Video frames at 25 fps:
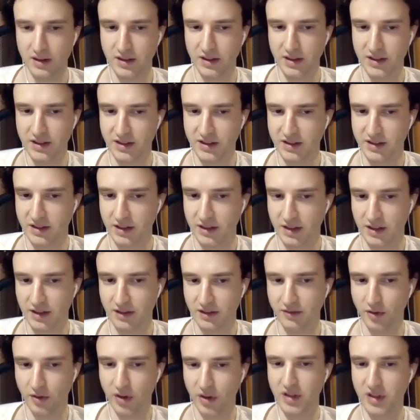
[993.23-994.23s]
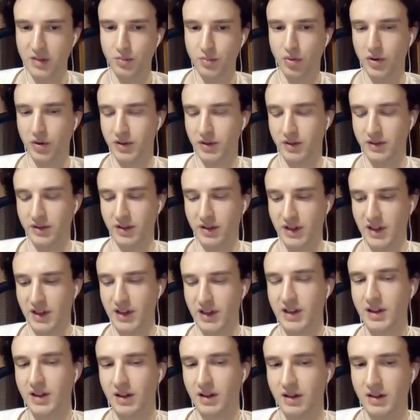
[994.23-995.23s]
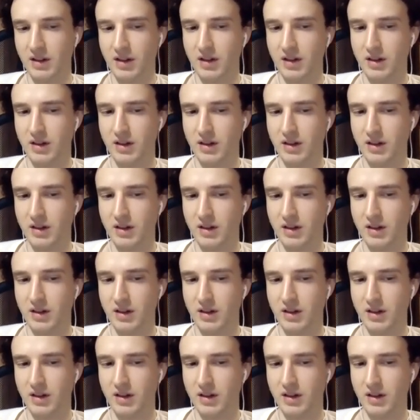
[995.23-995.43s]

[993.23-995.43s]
It's for any point on the cake,